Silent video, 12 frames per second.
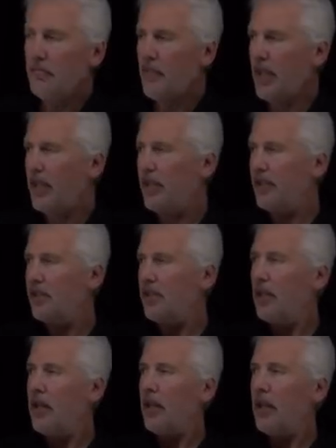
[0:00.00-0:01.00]
is
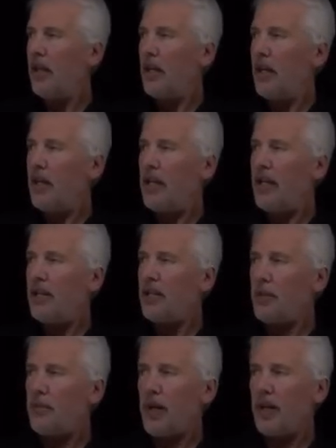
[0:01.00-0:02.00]
e to
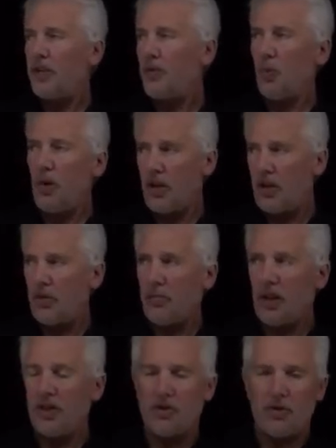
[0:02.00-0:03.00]
the minus 1 or
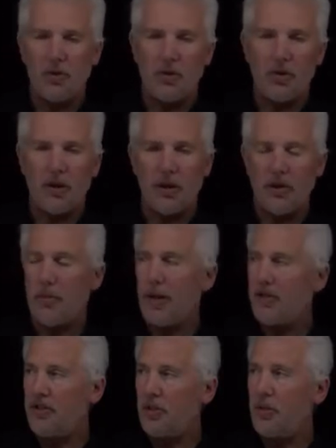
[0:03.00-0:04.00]
minus 2 or either
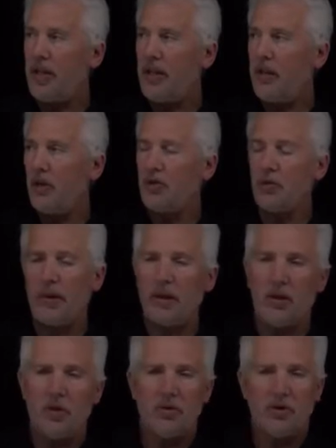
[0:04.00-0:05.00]
minus 3, those are,
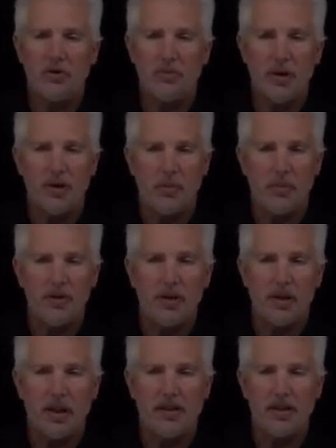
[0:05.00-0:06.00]
those are small numbers.
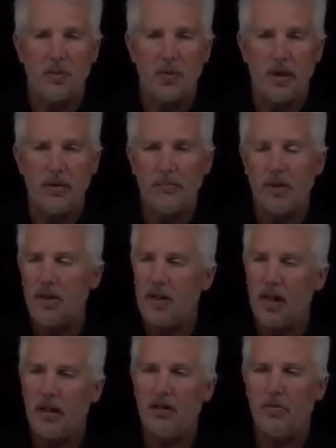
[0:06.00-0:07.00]
They're less than 1, but they're
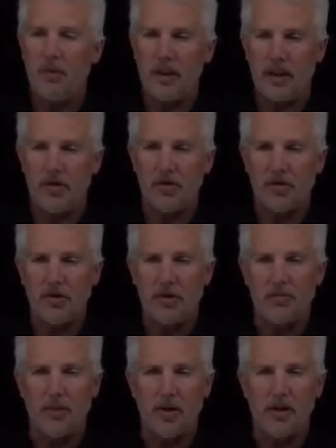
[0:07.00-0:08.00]
not ridiculously
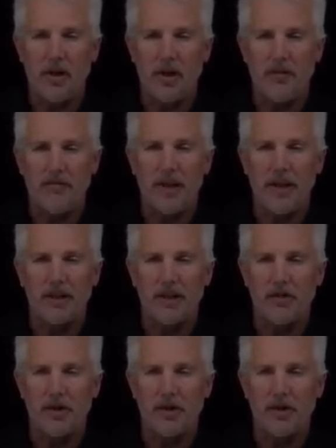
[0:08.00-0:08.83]
small. They're not vanishingly